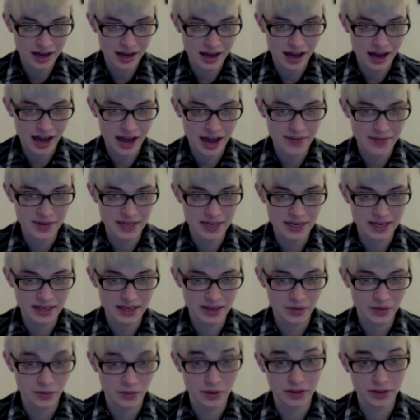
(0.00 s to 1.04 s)
I
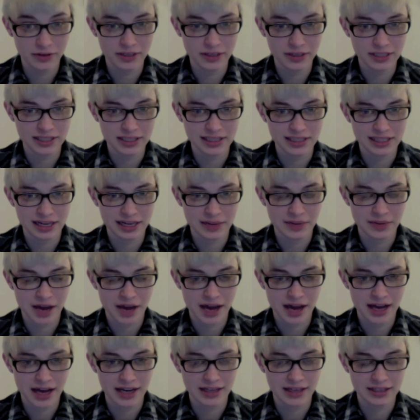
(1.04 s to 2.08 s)
mean, one of the reasons that I'm
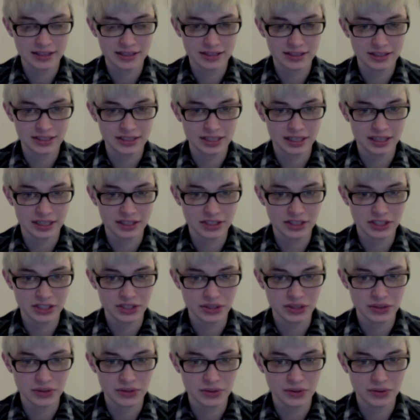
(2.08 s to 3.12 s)
not gonna
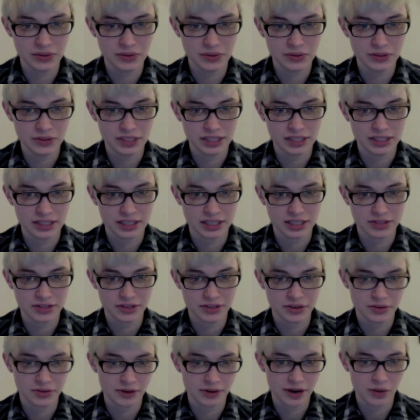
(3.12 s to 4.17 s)
do
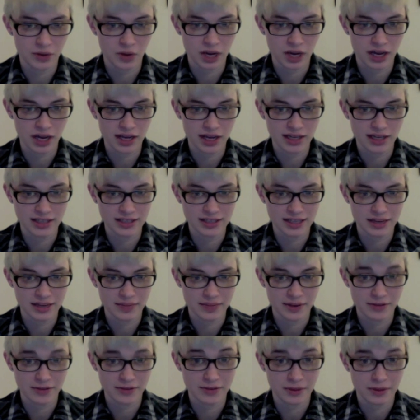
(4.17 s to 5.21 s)
testosterone right away is that
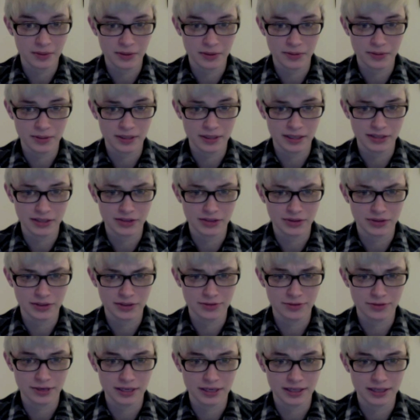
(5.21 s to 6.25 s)
my family would like totally
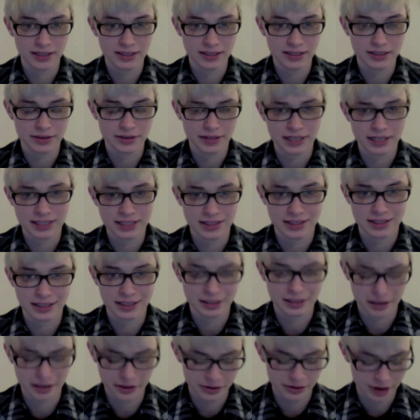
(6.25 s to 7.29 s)
freak, and so that's like
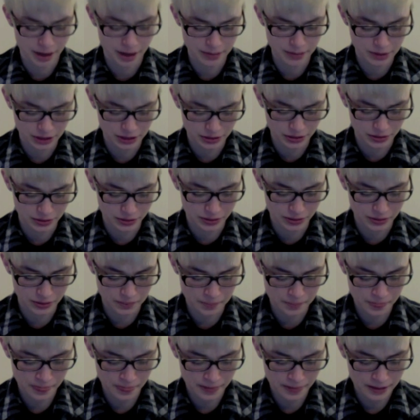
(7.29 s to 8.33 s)
another obstacle.
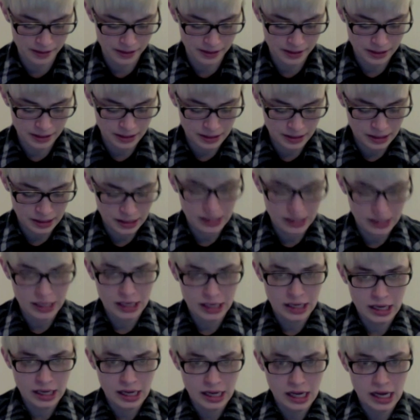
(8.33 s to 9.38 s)

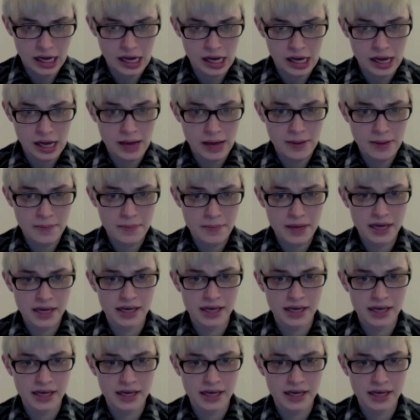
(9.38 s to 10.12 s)
Um,